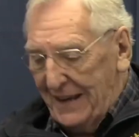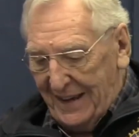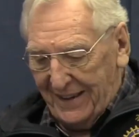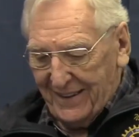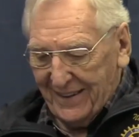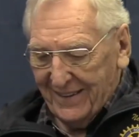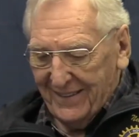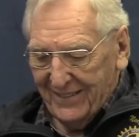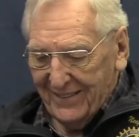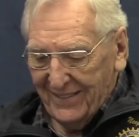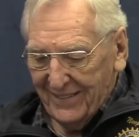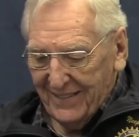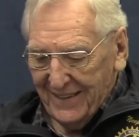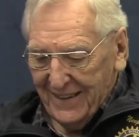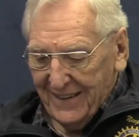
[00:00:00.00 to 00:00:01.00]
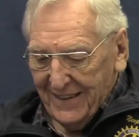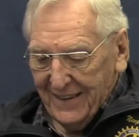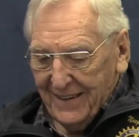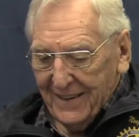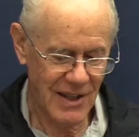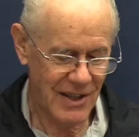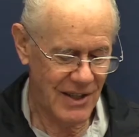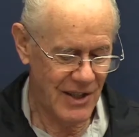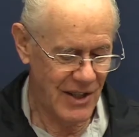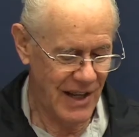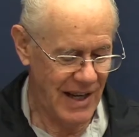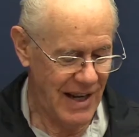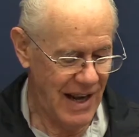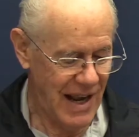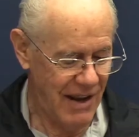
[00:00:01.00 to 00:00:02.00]
Knowing her, she might
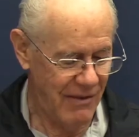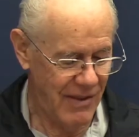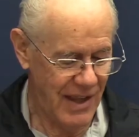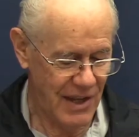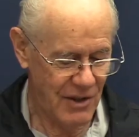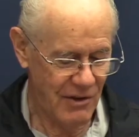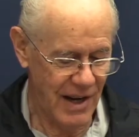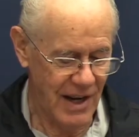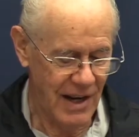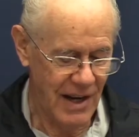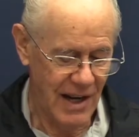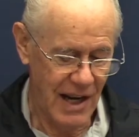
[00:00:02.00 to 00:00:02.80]
have. That's right.